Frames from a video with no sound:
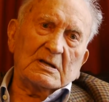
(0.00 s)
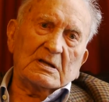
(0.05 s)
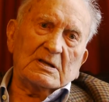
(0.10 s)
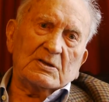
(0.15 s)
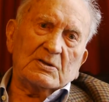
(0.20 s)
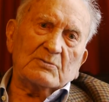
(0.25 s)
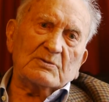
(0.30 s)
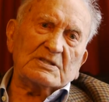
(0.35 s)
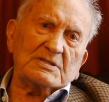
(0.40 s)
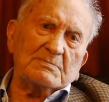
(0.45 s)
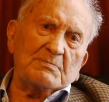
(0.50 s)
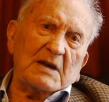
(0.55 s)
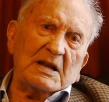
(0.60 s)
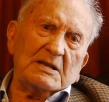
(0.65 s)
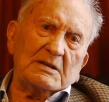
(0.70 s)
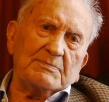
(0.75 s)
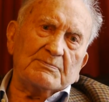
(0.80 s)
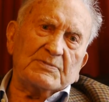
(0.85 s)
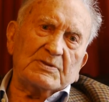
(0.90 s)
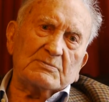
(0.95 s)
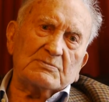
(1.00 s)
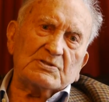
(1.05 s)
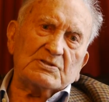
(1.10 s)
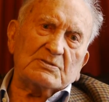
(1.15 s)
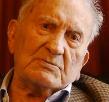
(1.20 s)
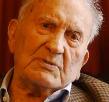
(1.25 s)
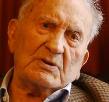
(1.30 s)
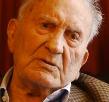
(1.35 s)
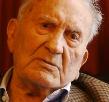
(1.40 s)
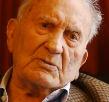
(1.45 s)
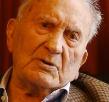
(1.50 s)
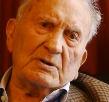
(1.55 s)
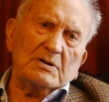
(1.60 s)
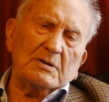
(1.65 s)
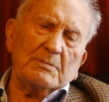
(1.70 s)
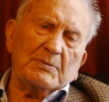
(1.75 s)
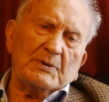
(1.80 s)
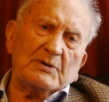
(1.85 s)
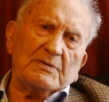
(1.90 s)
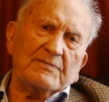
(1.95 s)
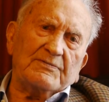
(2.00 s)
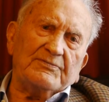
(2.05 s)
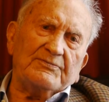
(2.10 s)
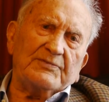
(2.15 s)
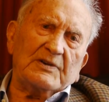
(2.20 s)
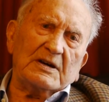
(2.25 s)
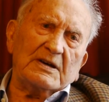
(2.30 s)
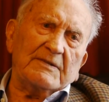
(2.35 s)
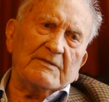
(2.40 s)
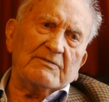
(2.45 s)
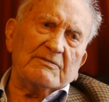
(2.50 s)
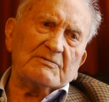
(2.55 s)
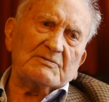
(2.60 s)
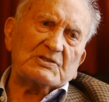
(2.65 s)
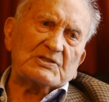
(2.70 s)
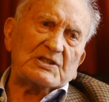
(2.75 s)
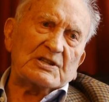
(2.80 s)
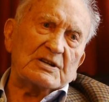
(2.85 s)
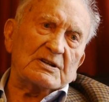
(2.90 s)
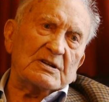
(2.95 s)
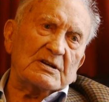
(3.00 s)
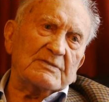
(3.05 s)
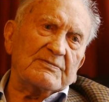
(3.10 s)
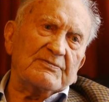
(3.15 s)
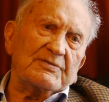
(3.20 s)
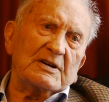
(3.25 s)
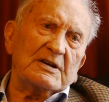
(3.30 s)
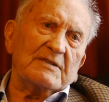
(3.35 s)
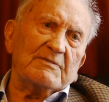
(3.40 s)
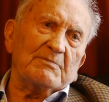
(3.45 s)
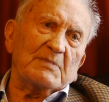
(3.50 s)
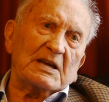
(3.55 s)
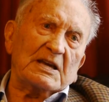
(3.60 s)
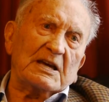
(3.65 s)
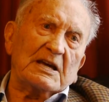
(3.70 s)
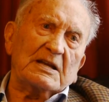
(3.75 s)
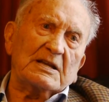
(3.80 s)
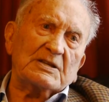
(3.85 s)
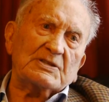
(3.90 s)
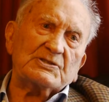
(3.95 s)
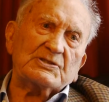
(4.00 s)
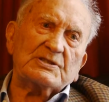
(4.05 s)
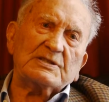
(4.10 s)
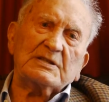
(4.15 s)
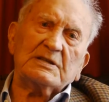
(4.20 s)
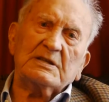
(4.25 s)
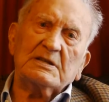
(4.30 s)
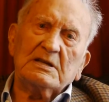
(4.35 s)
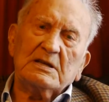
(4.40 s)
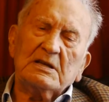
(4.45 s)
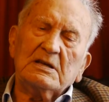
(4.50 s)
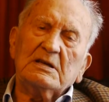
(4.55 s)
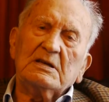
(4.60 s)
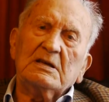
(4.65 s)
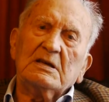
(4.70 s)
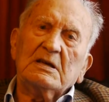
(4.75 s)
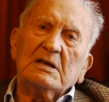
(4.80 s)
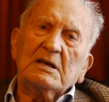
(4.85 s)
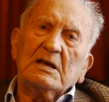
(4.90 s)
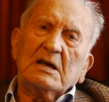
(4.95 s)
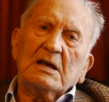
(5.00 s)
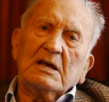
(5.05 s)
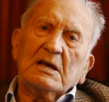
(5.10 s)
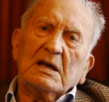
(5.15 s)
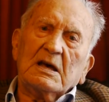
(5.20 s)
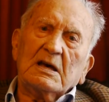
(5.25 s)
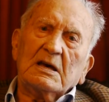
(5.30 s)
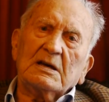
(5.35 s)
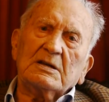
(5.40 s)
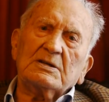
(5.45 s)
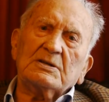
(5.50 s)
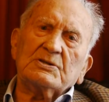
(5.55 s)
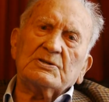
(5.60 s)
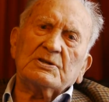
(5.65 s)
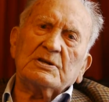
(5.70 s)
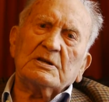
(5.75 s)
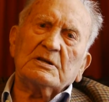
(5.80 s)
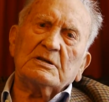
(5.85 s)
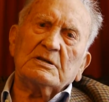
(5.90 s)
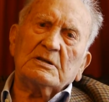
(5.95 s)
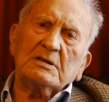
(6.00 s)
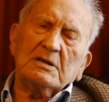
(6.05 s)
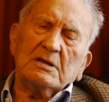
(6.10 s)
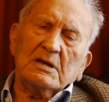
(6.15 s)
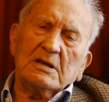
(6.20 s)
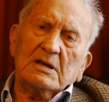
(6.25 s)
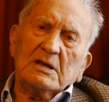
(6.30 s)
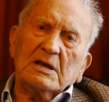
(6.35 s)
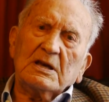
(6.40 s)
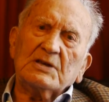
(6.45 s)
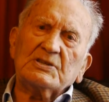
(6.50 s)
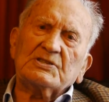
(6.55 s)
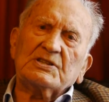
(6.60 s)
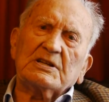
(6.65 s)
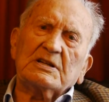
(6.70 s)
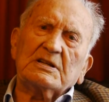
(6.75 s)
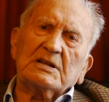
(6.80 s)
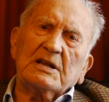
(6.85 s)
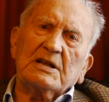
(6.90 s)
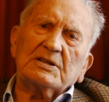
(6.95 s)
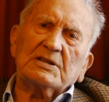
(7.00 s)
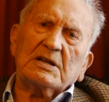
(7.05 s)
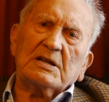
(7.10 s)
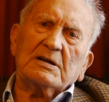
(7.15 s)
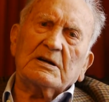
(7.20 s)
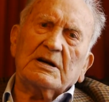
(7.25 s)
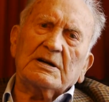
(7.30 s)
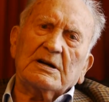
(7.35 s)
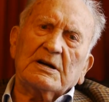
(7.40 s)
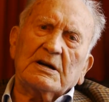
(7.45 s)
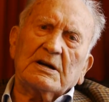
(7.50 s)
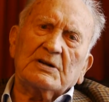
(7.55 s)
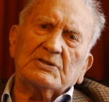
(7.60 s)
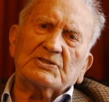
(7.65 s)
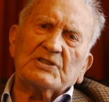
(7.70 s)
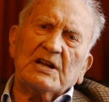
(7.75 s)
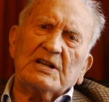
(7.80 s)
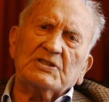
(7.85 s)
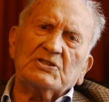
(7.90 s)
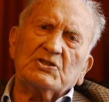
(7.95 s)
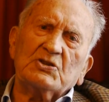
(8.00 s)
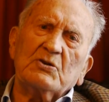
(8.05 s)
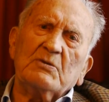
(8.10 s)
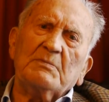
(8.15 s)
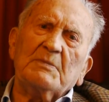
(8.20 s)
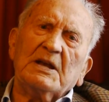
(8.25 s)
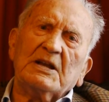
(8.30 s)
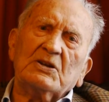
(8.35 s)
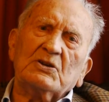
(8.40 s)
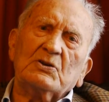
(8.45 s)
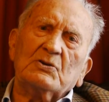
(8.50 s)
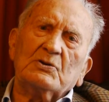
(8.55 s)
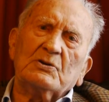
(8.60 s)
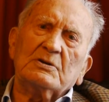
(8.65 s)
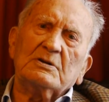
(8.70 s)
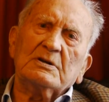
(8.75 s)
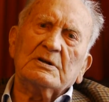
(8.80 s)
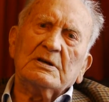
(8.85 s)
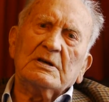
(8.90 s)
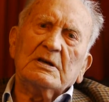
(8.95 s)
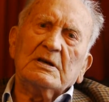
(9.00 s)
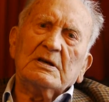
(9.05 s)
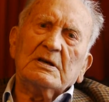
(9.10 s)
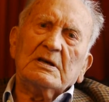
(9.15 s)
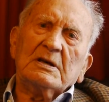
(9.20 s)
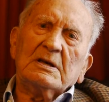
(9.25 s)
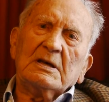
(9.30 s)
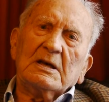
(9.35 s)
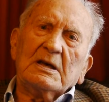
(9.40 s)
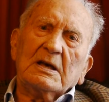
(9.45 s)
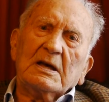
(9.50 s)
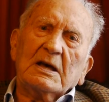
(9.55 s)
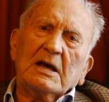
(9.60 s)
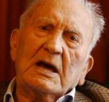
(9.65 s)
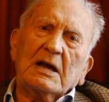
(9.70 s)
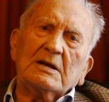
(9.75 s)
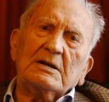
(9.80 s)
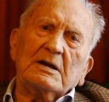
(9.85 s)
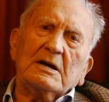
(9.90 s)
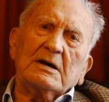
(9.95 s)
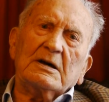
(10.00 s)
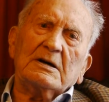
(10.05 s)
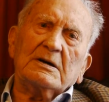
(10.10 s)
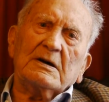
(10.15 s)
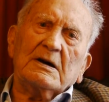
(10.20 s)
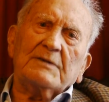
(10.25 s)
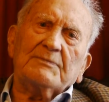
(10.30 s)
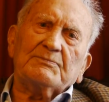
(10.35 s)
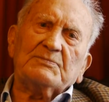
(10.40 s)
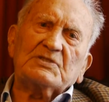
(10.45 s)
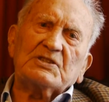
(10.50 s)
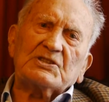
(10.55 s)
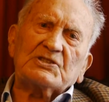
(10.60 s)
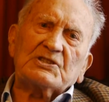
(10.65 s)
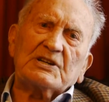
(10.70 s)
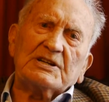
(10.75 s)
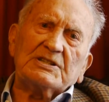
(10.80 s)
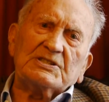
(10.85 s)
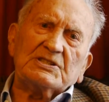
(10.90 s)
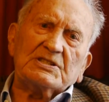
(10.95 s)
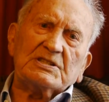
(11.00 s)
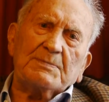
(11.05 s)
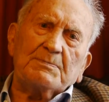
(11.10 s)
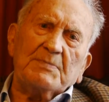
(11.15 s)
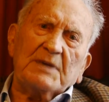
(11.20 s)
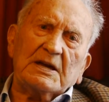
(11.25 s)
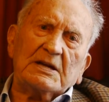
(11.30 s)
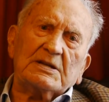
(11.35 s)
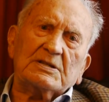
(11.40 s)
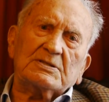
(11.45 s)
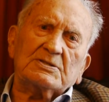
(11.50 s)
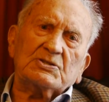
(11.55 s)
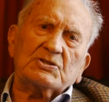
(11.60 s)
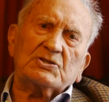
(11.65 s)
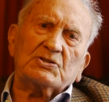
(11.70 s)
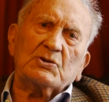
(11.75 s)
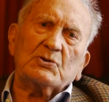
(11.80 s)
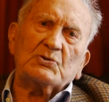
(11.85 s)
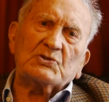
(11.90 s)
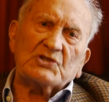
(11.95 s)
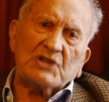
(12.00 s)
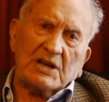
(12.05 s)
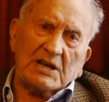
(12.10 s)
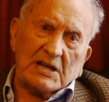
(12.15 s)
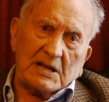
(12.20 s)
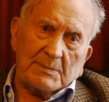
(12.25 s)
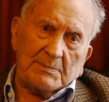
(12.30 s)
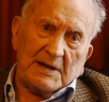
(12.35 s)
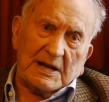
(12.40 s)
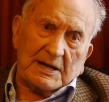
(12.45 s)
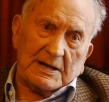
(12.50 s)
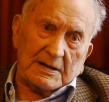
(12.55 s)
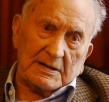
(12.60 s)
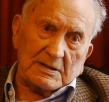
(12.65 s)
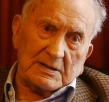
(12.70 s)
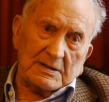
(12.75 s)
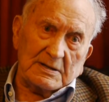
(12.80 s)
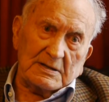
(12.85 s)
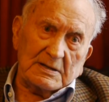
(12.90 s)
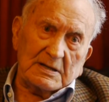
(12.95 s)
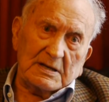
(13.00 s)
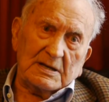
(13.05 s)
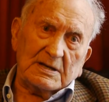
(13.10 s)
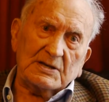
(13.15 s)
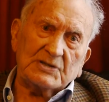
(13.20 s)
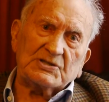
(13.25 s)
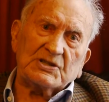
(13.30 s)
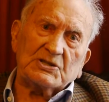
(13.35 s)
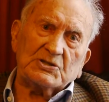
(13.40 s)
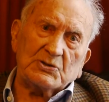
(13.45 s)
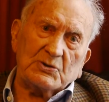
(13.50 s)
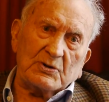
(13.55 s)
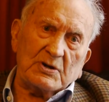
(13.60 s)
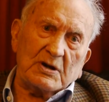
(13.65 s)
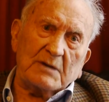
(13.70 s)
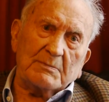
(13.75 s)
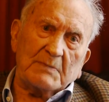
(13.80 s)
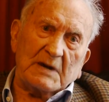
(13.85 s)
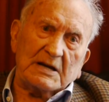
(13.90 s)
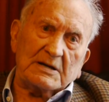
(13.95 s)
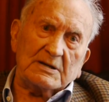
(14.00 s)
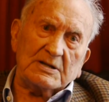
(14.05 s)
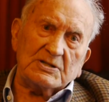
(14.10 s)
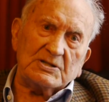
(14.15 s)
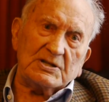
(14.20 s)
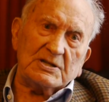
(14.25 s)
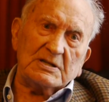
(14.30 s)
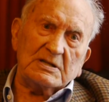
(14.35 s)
There wasn't many, there was only about five of us there, five mechanics. And uh, he said, I, let, I got to let two men go and I, I decided to make two single men. He said, you're not married.